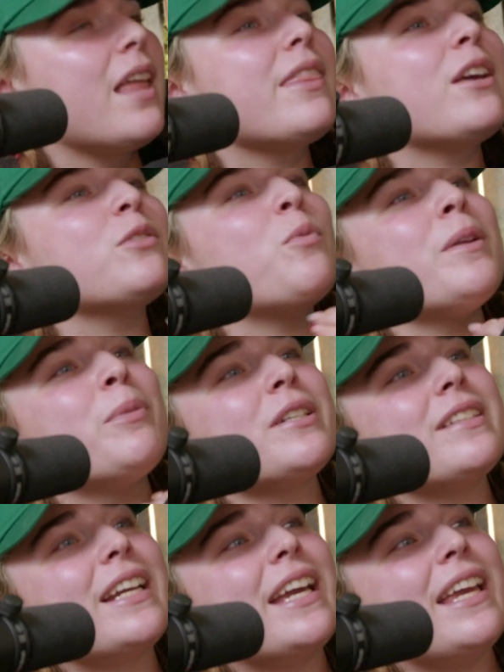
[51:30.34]
There's one
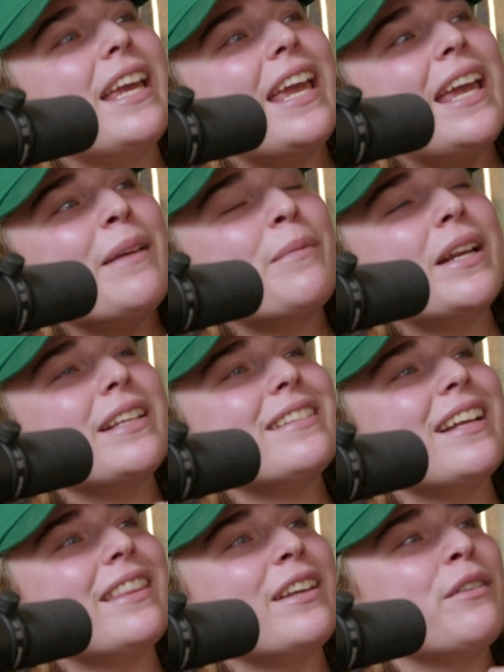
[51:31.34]
person I hate, and it's
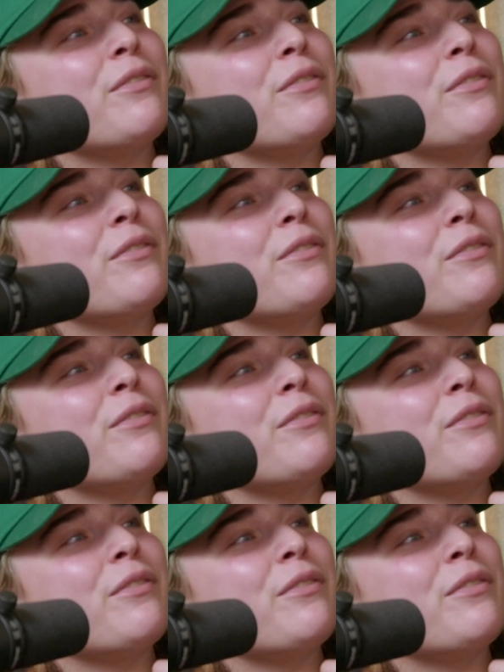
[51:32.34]
not their